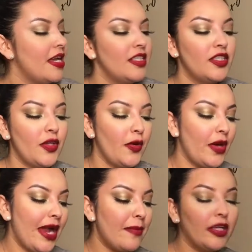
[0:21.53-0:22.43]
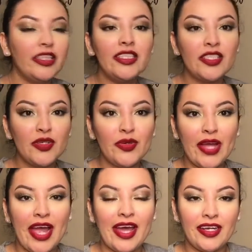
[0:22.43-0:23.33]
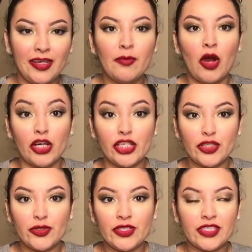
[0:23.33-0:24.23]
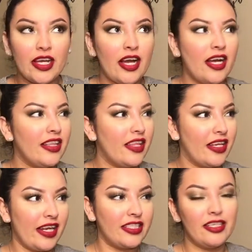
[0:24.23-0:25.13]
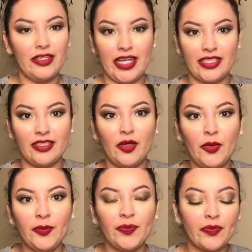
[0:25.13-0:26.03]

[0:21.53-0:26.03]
So I bought these two at Marshall's uh, I think like two days ago